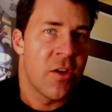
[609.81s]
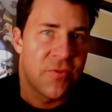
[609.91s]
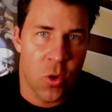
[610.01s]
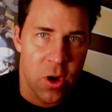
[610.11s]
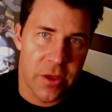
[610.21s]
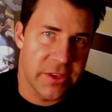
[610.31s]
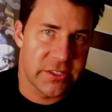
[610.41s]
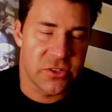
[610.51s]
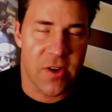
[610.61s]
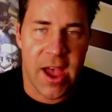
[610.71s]
For
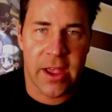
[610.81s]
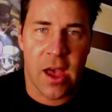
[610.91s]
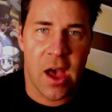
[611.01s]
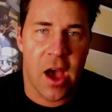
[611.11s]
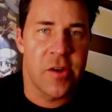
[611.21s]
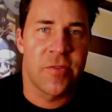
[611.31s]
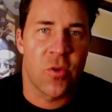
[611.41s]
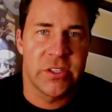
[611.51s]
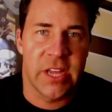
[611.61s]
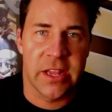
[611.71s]
this track,
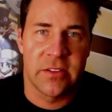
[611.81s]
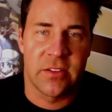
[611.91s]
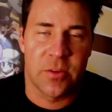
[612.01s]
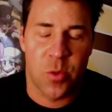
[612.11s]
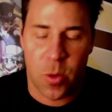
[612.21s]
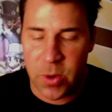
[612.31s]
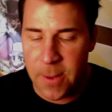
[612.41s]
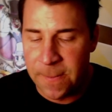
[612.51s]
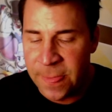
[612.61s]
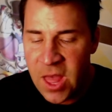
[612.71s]
140 seconds is
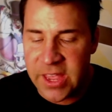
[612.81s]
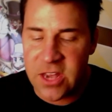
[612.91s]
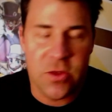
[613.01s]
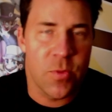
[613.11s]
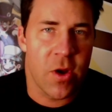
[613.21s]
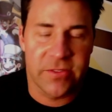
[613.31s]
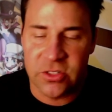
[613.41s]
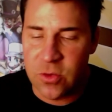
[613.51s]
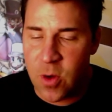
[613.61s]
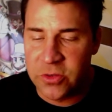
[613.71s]
appropriate. Again, you won't have
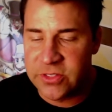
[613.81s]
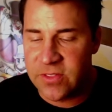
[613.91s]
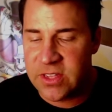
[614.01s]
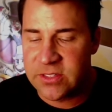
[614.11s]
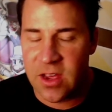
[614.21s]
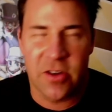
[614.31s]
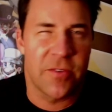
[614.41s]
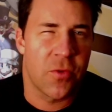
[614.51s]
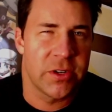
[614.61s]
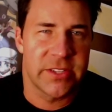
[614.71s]
to do most of this.
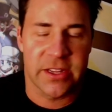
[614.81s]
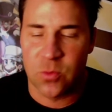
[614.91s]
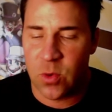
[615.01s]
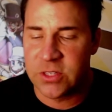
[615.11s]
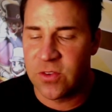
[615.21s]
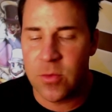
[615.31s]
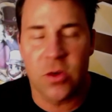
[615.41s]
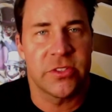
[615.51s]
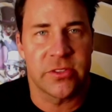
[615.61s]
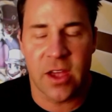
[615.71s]
140 seconds works for
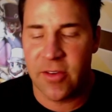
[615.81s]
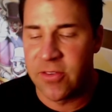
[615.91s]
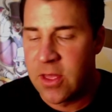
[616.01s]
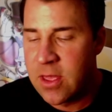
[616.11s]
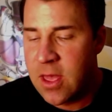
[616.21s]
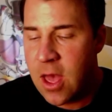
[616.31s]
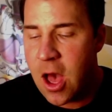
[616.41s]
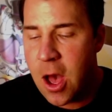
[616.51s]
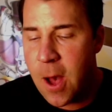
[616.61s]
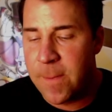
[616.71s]
most stuff.
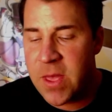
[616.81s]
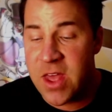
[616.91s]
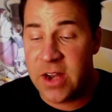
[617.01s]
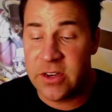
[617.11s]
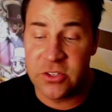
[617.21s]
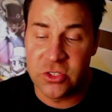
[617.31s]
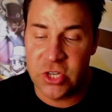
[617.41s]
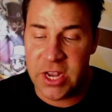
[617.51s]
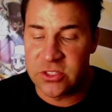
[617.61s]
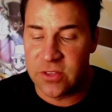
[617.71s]
And then I did
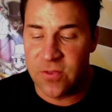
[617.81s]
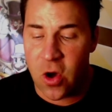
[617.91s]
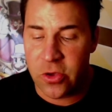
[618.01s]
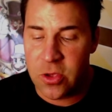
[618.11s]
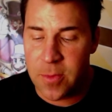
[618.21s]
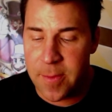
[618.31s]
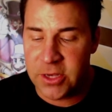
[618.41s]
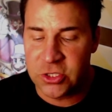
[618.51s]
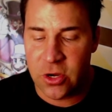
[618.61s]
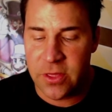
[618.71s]
change the volume. I
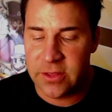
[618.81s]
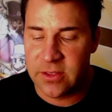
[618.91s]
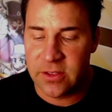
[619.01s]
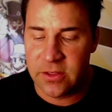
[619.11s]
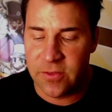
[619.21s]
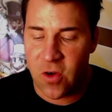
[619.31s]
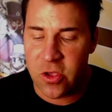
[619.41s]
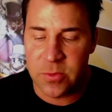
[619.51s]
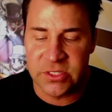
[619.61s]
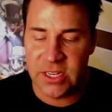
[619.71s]
made sure that the
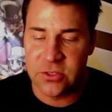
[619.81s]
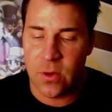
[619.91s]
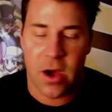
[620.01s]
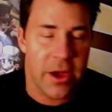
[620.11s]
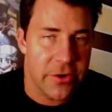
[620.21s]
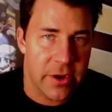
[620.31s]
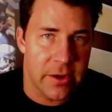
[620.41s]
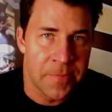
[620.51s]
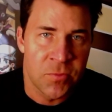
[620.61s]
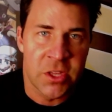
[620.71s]
volume was set to
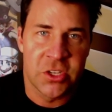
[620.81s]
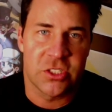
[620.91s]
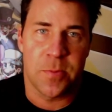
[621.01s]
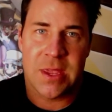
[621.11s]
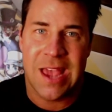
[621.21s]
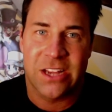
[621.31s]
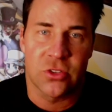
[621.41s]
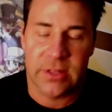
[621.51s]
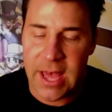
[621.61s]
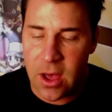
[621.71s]
100 just to be
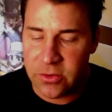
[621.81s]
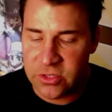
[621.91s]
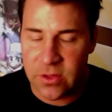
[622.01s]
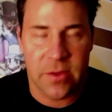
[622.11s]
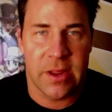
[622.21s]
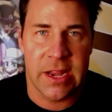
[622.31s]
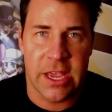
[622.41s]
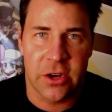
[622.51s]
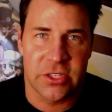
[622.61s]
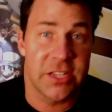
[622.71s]
extra loud so that it
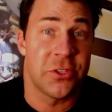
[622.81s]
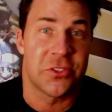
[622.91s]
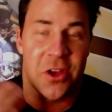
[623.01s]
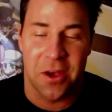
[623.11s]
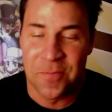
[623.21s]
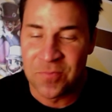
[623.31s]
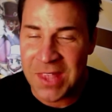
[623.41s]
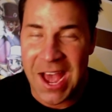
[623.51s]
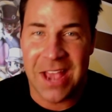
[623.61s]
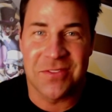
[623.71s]
hears. As you saw,
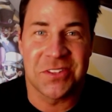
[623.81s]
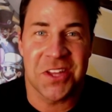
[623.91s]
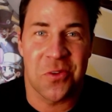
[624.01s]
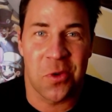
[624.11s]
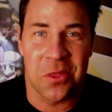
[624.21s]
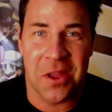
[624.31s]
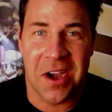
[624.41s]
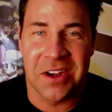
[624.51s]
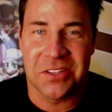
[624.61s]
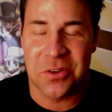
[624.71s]
I even said the word
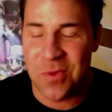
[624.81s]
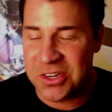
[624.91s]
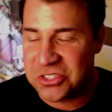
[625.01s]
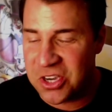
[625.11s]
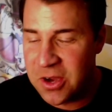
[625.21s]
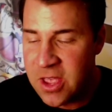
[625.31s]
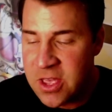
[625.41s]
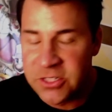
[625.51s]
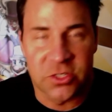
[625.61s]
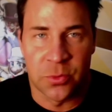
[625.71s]
there and it didn't register.
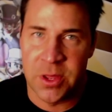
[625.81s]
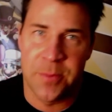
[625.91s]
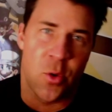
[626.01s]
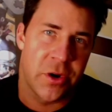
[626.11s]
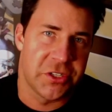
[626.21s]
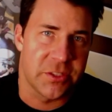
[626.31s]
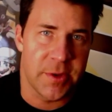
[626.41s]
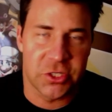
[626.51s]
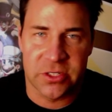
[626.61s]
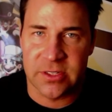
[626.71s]
So it's really important just to
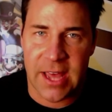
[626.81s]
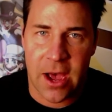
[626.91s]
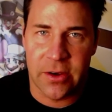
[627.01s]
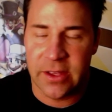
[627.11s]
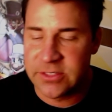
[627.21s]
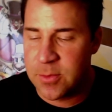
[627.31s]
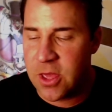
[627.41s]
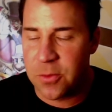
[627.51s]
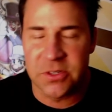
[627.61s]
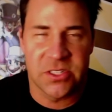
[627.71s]
make sure it's loud. Some of
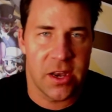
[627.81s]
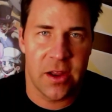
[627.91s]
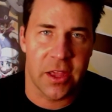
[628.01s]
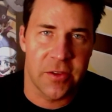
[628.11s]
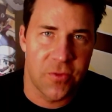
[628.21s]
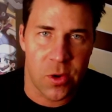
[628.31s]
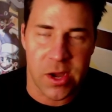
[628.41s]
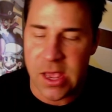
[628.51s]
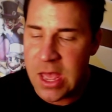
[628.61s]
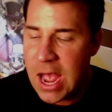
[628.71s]
the other ones said it at like
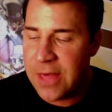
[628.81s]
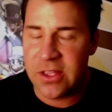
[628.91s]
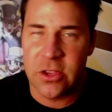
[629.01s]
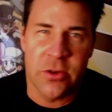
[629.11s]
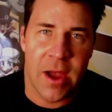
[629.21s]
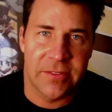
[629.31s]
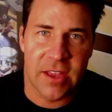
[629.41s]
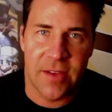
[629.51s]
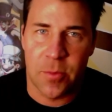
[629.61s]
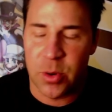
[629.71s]
40. I think you do have
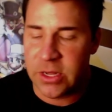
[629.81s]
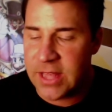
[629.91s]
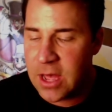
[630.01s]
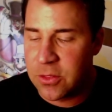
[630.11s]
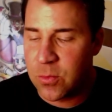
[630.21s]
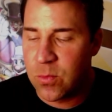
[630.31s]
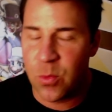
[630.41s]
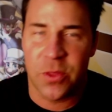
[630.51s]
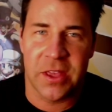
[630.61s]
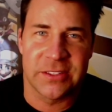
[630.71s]
to have it pretty loud. The
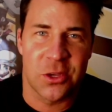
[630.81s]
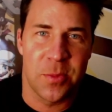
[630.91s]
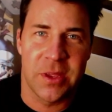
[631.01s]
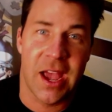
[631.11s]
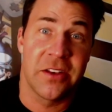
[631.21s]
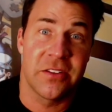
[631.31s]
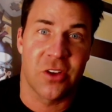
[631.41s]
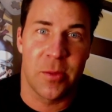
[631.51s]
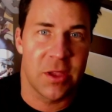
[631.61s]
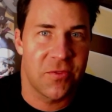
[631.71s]
one thing is it could be kind of
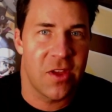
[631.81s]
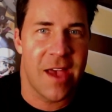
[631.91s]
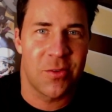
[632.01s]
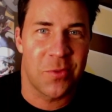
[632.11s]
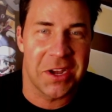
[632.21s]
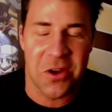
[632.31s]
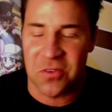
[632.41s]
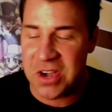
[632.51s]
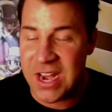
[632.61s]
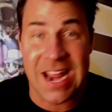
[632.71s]
disturbing if you have it running
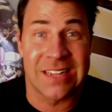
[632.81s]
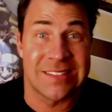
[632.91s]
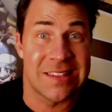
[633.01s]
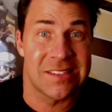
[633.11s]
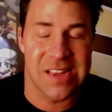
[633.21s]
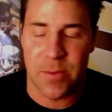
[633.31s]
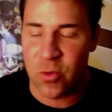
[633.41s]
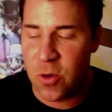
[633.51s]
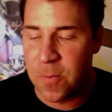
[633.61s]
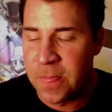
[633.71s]
overnight and it's in the same
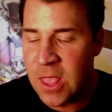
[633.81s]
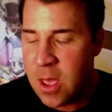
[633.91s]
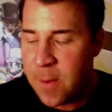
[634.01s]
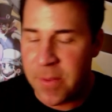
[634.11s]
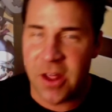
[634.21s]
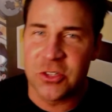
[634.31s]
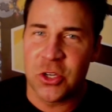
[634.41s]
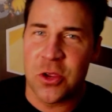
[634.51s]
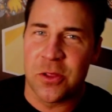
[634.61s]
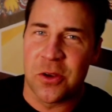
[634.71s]
room. But I'll show
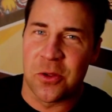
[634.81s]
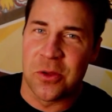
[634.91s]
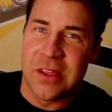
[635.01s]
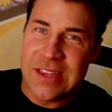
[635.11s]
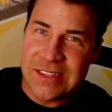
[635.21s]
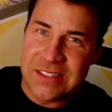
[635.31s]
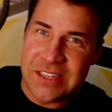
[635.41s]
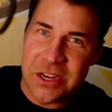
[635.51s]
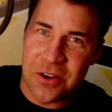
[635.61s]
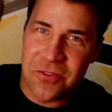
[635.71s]
you a little
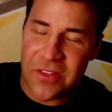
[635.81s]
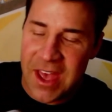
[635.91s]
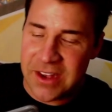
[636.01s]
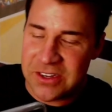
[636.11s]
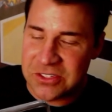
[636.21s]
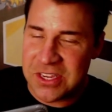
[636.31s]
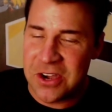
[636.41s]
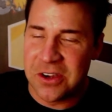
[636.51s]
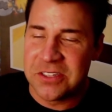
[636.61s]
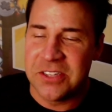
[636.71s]
secret for that just
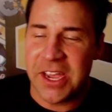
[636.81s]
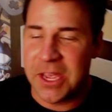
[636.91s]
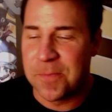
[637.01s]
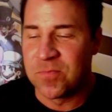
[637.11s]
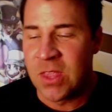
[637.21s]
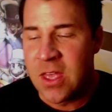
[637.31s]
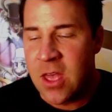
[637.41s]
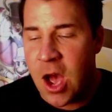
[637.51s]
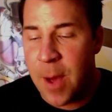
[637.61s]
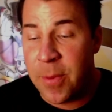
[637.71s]
here in a second.
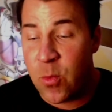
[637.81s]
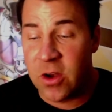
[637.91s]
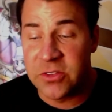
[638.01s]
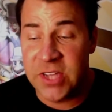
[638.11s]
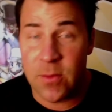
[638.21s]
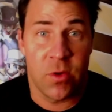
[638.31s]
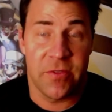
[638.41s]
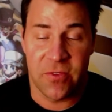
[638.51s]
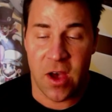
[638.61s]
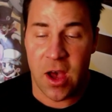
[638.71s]
But we're all set.
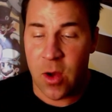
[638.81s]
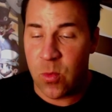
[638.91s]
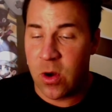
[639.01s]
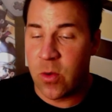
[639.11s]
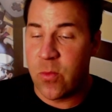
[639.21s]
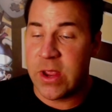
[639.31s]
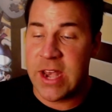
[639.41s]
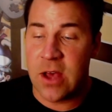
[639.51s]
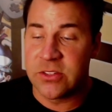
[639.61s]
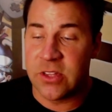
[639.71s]
We can
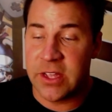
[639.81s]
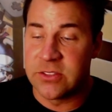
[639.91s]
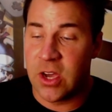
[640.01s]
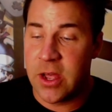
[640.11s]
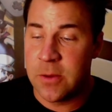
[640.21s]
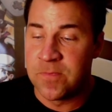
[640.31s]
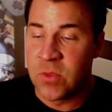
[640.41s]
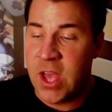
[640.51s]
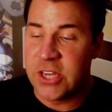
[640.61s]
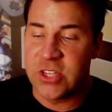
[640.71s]
now select done.
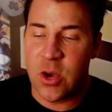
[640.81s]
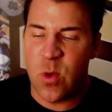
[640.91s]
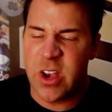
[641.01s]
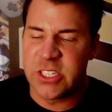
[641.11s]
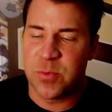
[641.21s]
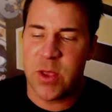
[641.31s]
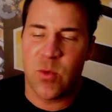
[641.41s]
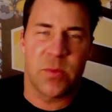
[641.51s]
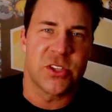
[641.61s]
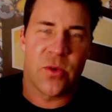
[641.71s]
I just kind of wanted to explain
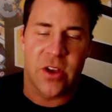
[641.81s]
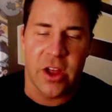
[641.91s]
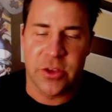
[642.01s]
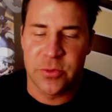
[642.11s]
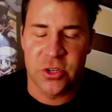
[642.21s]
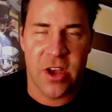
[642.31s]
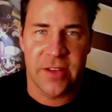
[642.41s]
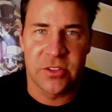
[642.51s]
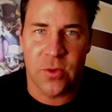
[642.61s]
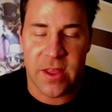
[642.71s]
what was going on. You shouldn't
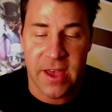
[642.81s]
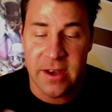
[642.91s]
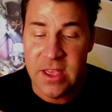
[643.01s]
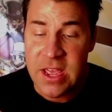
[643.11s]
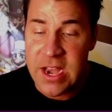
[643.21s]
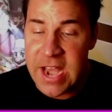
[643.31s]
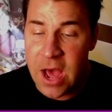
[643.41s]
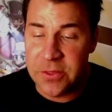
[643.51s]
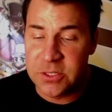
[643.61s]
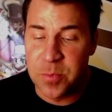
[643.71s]
have to do any of that.
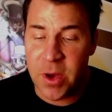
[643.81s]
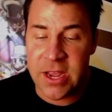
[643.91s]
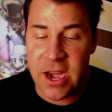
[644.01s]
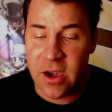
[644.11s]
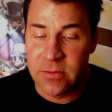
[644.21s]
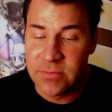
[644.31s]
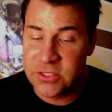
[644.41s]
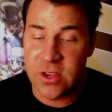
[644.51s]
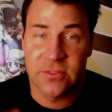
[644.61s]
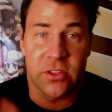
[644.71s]
Now this button here,
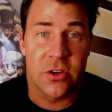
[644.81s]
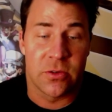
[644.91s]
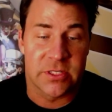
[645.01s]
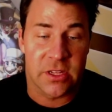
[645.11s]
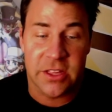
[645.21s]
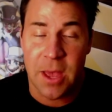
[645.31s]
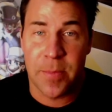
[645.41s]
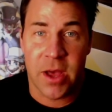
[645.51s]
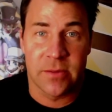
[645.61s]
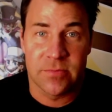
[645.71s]
that's all you have to do is click
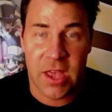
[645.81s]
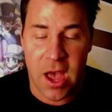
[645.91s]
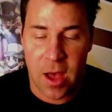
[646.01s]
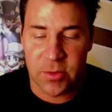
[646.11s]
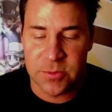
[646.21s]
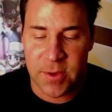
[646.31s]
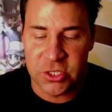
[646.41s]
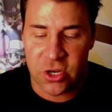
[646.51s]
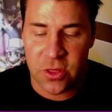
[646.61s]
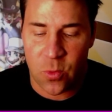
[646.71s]
that button. Let's make
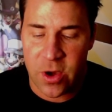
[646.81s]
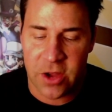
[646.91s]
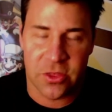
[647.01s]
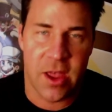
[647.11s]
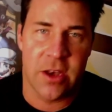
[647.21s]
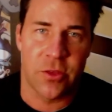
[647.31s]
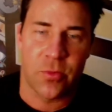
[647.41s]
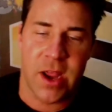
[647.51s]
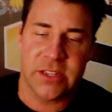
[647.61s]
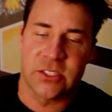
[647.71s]
sure that we're at the end of the
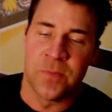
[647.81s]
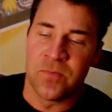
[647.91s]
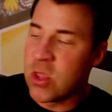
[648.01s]
race.